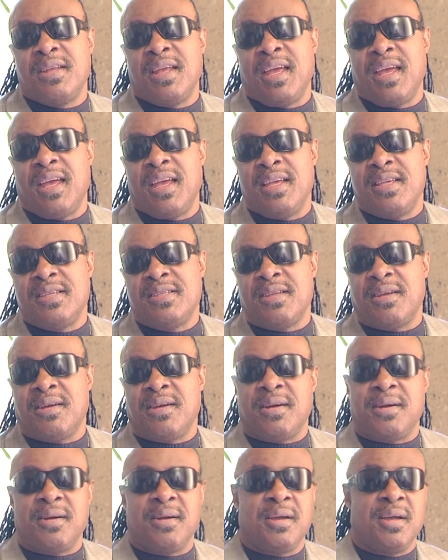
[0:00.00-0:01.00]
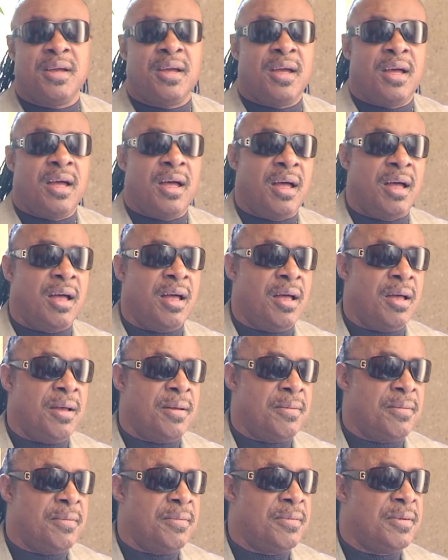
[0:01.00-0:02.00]
days are
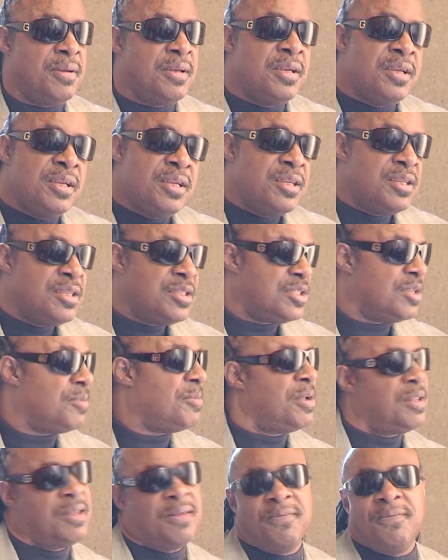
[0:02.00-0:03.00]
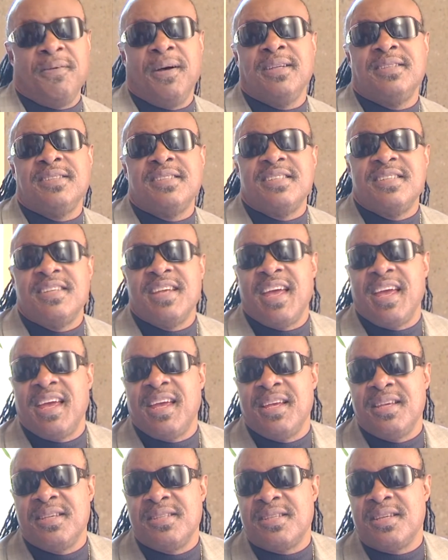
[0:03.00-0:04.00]
uh, somewhat the fast
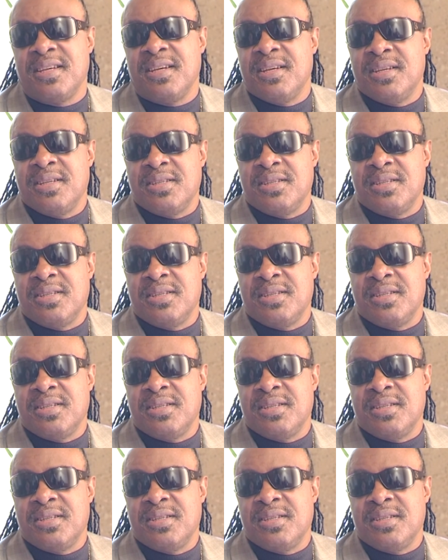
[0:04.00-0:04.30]
days.